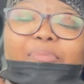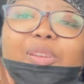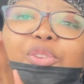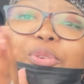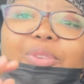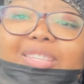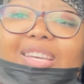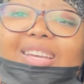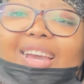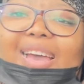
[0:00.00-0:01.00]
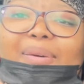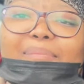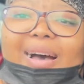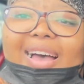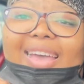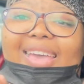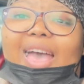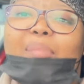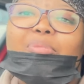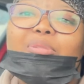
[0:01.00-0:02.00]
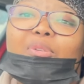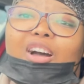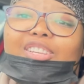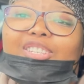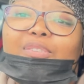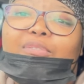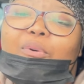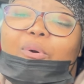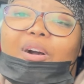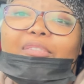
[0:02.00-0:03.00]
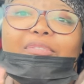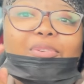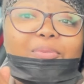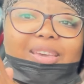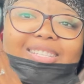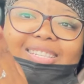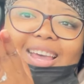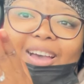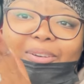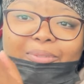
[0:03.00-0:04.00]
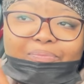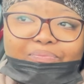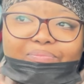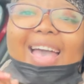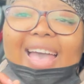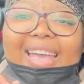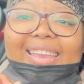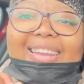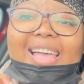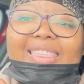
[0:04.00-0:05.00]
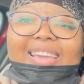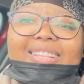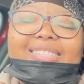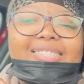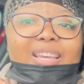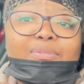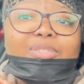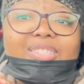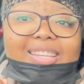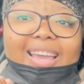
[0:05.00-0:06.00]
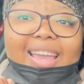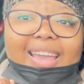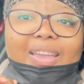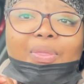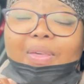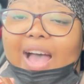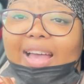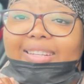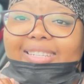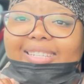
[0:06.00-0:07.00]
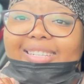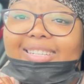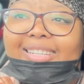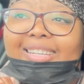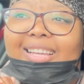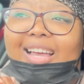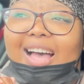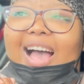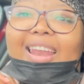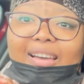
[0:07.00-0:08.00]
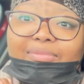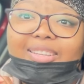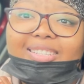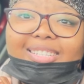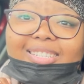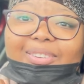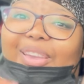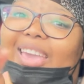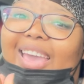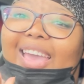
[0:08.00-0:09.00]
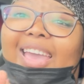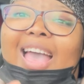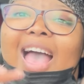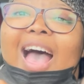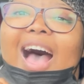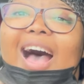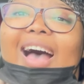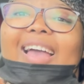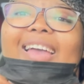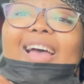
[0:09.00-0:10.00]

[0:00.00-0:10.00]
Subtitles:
been using my Apple Watch for a few weeks now, and I think it's safe to say that I love it. Okay, I